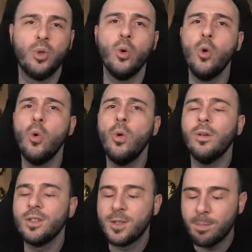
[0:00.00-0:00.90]
too
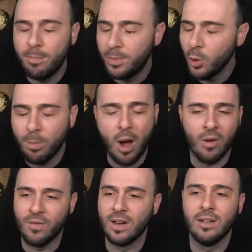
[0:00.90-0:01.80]
too
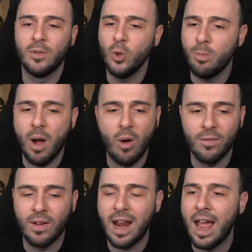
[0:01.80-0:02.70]
powerful, too
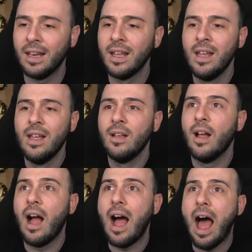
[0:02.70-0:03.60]
powerful, and
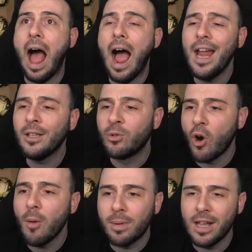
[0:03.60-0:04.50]
I
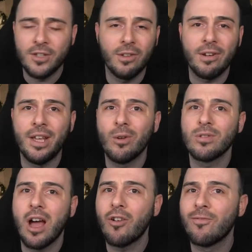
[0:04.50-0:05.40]
drop legendary heroes
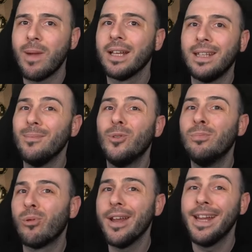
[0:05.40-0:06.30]
out of my team to
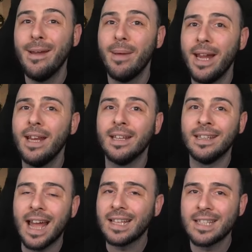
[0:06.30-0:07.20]
bring him in.
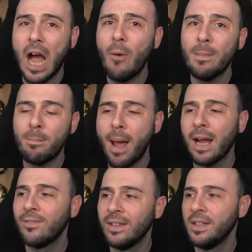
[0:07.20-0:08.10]
That's how
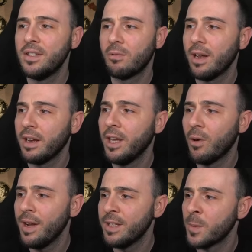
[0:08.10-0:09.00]
impactful this rare hero
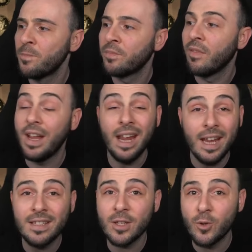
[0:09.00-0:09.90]
is. He
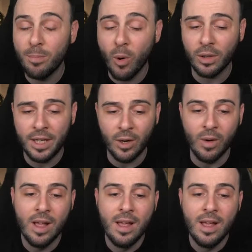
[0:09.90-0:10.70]
is a support hero.